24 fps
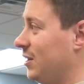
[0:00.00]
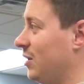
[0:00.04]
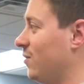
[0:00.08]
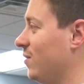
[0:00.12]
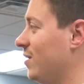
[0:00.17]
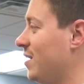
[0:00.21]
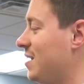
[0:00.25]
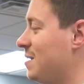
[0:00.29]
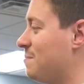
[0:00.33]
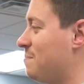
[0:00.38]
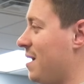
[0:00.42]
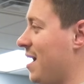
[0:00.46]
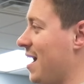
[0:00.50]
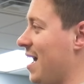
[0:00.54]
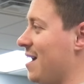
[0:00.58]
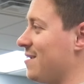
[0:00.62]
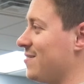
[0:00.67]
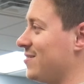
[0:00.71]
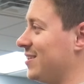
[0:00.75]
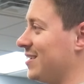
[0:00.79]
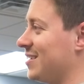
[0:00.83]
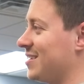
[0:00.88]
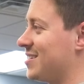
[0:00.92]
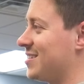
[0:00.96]
You only had to buy
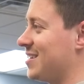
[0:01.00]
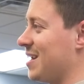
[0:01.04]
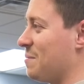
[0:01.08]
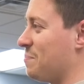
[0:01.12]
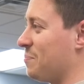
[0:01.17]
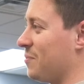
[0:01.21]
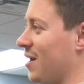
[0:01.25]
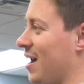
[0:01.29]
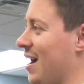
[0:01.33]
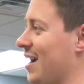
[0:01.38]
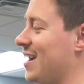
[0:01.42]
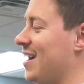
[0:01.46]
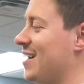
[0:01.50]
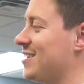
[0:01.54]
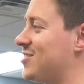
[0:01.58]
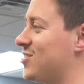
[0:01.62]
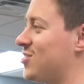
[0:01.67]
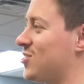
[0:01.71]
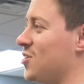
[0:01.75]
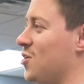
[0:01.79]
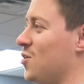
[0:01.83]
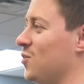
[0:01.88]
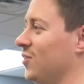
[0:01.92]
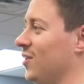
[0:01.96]
everything separate. I got
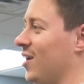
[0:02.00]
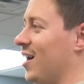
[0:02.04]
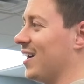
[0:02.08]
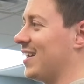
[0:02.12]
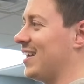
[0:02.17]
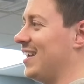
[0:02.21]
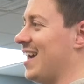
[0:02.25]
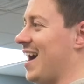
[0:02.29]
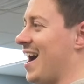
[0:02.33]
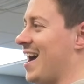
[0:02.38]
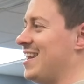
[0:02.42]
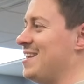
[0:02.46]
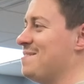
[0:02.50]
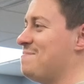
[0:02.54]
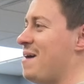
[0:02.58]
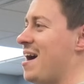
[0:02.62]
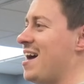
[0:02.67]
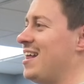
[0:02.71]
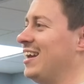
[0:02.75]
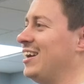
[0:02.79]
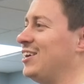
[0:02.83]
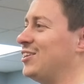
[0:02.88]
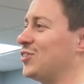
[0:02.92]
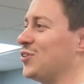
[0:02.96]
so lucky. I had to
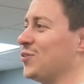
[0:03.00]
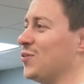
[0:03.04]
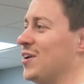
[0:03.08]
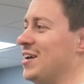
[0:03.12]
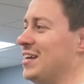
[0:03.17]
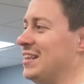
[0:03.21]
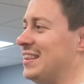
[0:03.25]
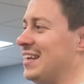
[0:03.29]
buy like three